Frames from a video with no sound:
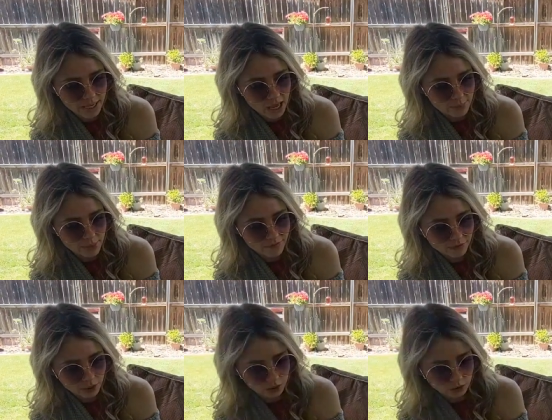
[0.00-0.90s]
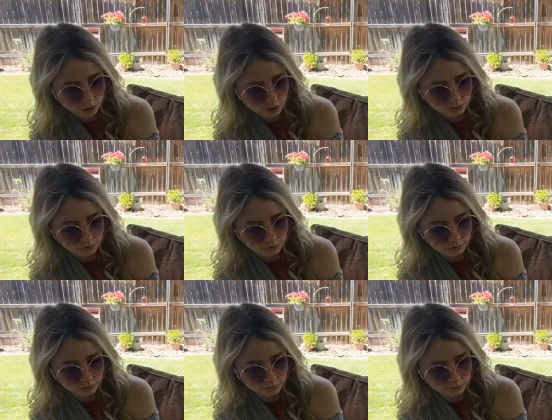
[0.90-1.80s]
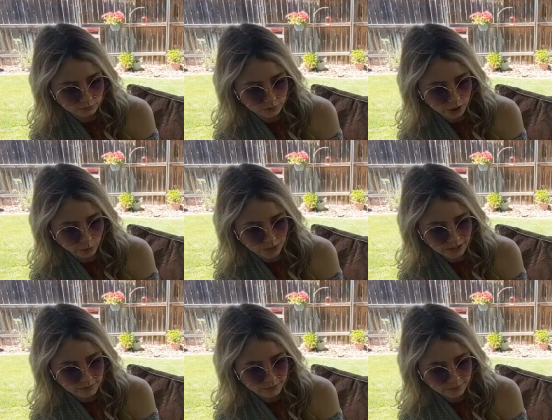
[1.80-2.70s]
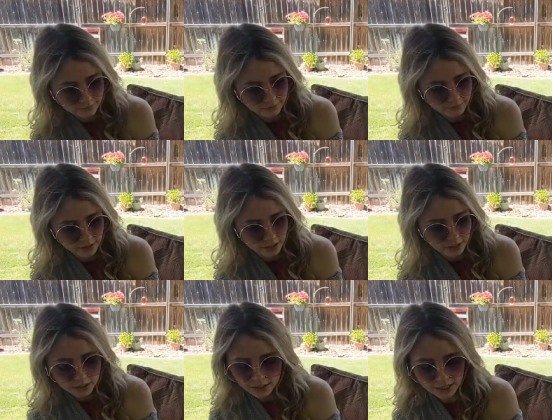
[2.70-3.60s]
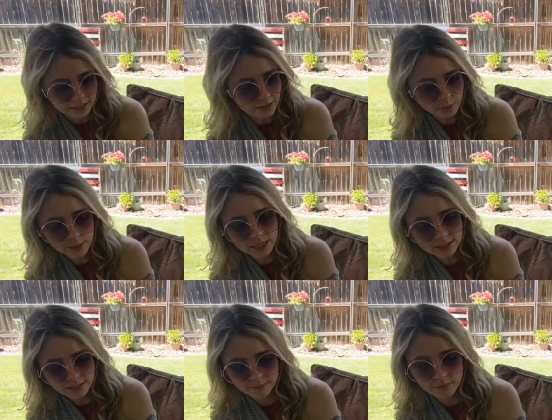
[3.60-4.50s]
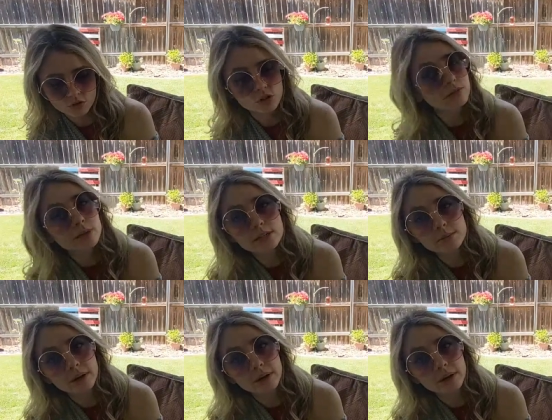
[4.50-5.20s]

Pick up the phone. You know what? Guys, everybody gets them. This shouldn't be a